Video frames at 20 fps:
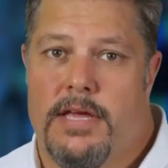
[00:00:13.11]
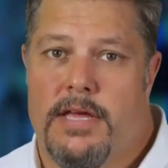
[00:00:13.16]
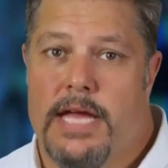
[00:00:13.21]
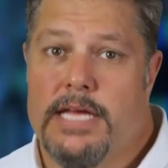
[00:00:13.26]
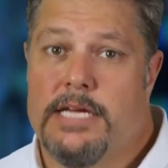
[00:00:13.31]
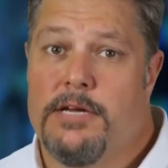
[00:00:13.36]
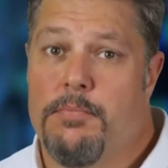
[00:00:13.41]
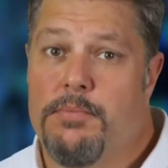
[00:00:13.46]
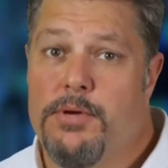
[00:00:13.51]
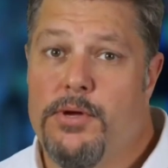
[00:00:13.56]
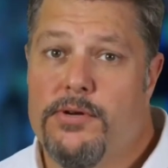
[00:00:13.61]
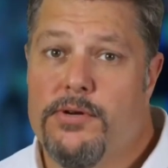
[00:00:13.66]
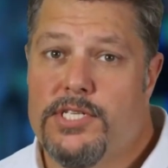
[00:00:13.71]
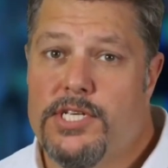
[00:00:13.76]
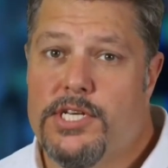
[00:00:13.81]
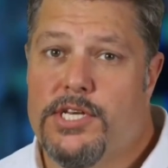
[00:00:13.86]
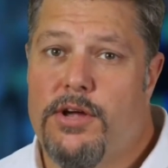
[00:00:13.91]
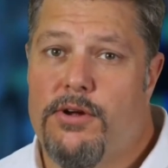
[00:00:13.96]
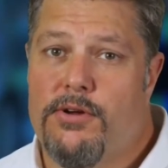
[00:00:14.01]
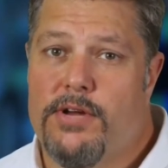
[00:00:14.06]
In computer
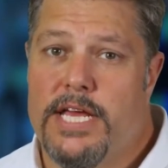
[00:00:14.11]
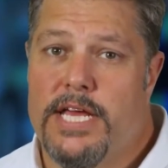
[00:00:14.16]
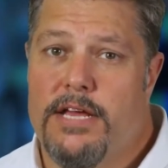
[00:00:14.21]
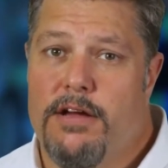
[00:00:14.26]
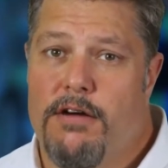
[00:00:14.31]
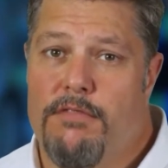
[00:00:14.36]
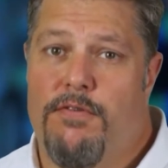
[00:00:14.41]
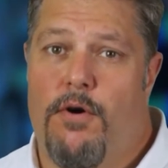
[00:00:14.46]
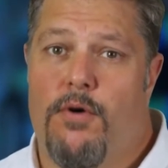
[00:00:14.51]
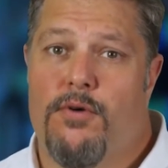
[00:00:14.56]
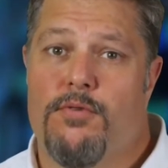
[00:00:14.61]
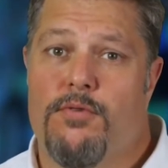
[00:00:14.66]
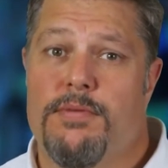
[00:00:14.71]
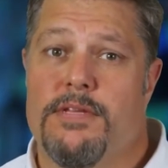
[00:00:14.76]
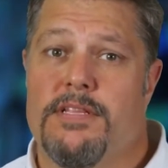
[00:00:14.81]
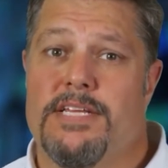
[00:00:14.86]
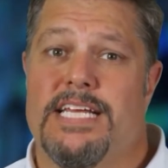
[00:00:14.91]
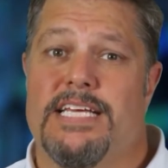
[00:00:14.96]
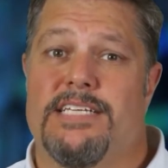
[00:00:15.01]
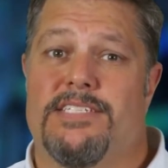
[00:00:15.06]
security, a
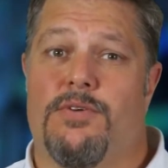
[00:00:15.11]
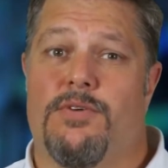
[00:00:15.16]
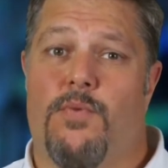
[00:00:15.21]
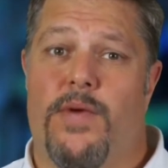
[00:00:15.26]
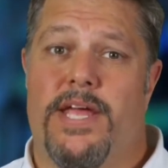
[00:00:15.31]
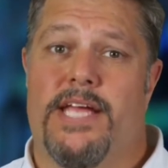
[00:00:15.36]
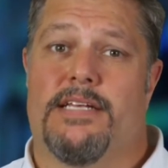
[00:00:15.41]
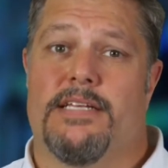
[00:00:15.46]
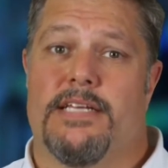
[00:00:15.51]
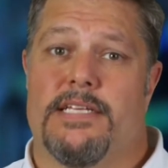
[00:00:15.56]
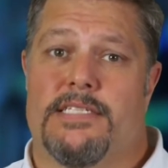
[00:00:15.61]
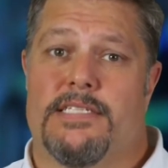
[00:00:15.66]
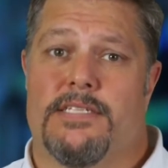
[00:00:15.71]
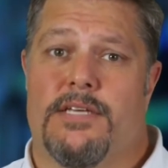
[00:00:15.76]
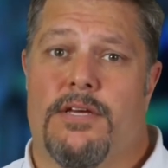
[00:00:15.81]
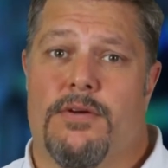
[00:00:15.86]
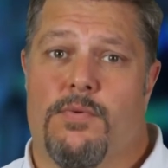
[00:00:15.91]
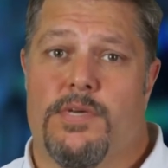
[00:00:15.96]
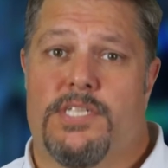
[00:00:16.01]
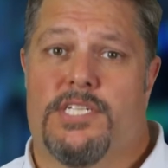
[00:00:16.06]
vulnerability is a weakness
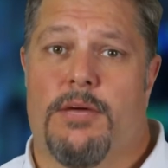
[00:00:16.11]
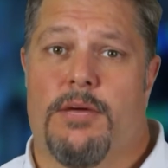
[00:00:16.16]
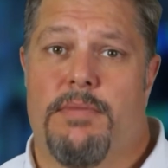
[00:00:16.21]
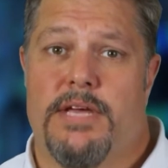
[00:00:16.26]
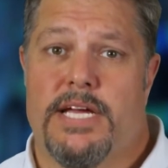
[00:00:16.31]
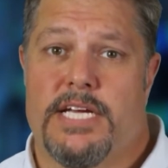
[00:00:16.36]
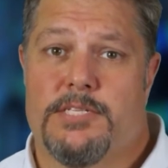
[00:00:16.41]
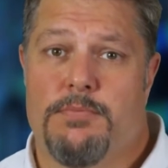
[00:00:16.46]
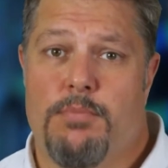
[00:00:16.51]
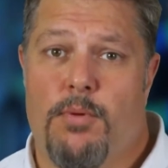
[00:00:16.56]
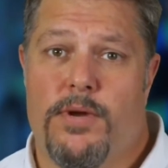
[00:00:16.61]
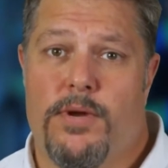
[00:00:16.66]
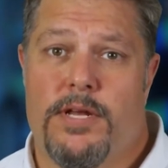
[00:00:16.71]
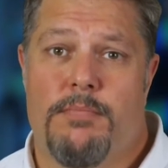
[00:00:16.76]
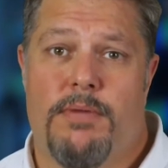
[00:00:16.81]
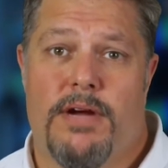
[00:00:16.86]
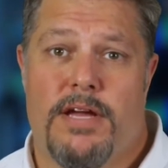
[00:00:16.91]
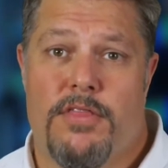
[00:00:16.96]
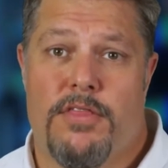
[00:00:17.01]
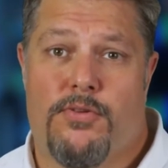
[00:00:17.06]
which can be exploited
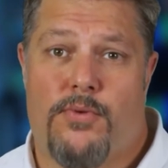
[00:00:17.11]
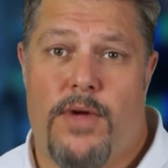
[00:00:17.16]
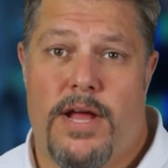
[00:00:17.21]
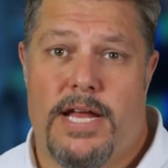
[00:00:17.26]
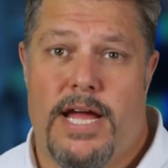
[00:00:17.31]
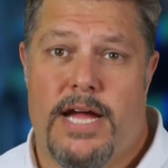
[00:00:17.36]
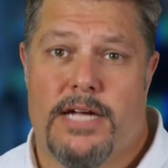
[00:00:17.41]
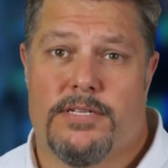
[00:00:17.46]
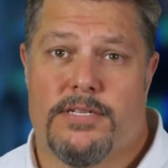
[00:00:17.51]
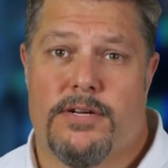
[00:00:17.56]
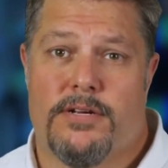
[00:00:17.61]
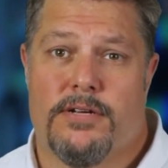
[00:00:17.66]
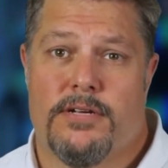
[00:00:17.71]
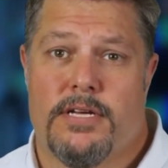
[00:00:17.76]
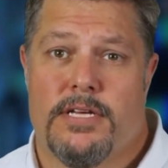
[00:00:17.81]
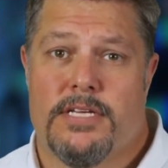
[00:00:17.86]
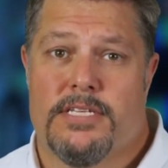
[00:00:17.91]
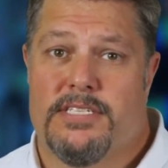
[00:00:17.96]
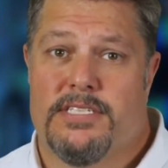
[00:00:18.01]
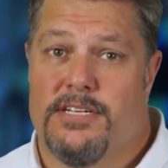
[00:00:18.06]
by a threat actor,
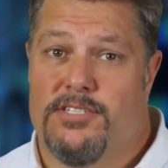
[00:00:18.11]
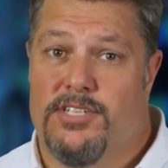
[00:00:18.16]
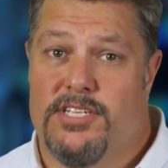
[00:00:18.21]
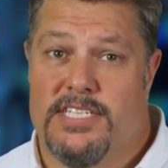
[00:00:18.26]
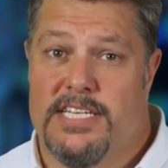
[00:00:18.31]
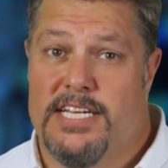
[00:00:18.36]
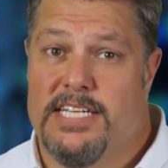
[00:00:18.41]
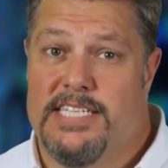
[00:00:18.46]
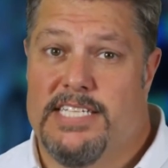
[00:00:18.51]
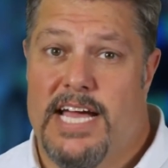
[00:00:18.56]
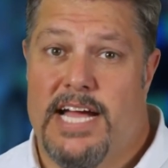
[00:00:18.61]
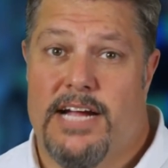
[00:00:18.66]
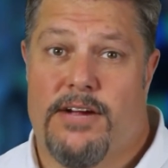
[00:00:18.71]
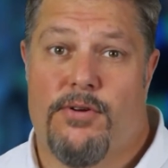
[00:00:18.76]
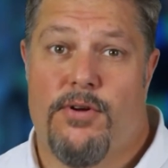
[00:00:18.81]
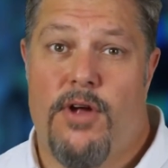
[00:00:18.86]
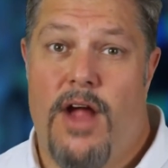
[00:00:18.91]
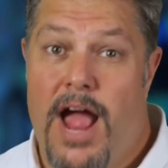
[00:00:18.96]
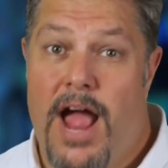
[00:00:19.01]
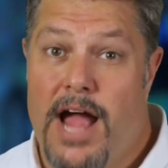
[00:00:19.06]
such as an
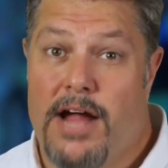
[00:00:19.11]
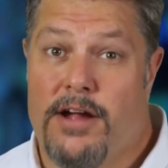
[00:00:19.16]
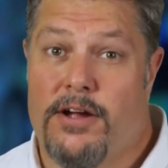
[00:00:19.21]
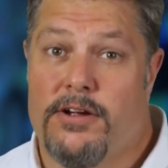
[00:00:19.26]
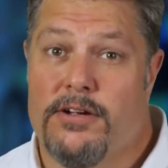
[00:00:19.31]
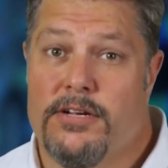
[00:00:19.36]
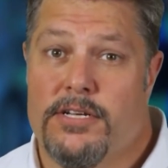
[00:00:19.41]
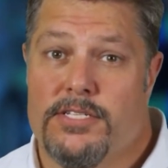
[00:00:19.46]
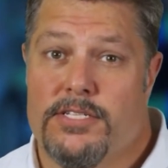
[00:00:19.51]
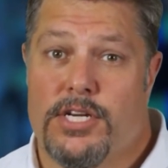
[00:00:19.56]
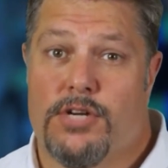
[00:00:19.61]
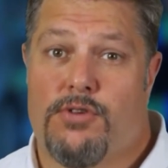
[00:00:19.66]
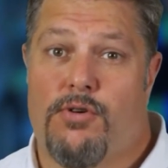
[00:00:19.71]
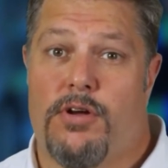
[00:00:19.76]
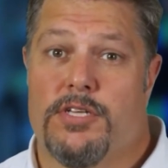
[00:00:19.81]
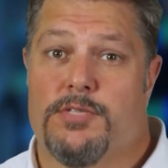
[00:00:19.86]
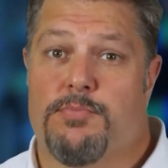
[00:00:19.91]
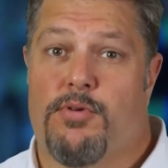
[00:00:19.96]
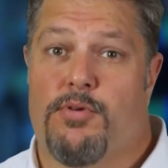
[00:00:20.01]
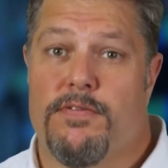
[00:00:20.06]
attacker or hacker, to
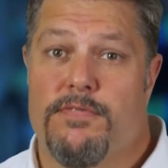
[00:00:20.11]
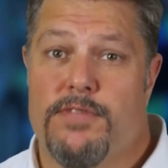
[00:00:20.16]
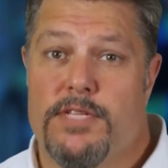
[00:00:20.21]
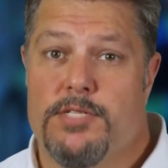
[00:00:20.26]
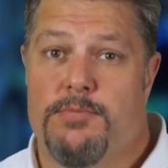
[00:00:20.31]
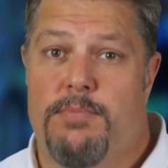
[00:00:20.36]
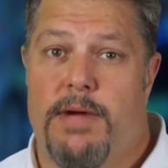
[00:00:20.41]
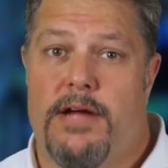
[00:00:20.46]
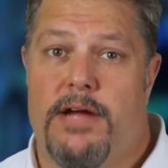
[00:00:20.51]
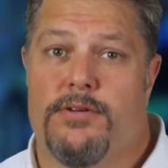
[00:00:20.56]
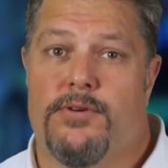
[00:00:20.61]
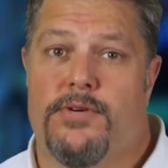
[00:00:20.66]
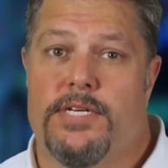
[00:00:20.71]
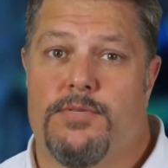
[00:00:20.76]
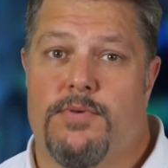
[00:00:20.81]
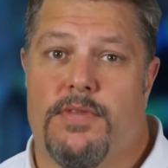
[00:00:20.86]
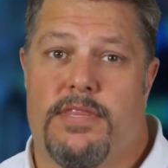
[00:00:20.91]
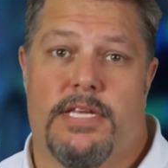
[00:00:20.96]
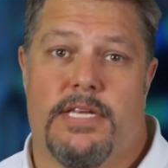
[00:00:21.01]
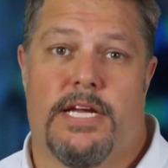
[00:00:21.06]
cross privilege
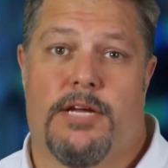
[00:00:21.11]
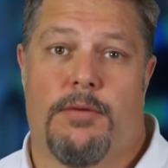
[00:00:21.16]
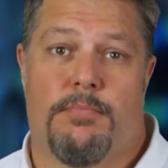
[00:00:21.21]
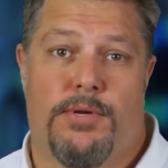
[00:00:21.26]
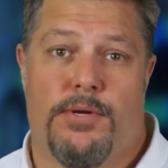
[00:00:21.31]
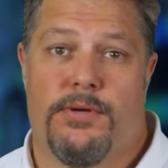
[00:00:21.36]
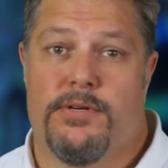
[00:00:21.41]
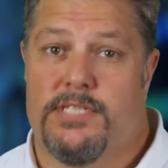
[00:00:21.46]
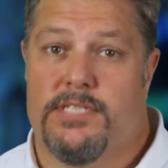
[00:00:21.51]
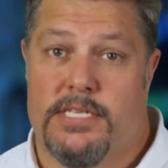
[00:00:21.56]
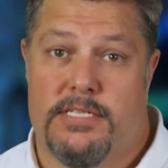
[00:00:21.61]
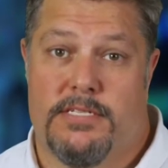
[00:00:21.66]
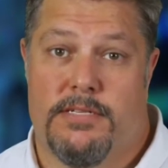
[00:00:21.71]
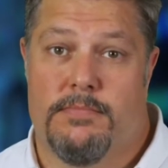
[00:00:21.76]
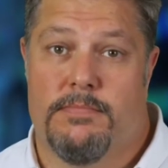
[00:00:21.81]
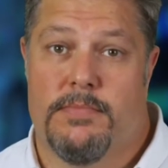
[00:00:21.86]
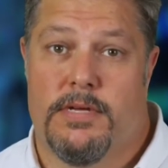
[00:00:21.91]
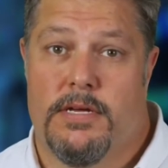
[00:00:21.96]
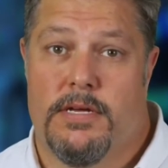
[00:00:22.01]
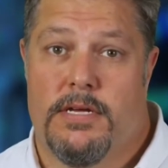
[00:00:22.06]
boundaries within a computer system.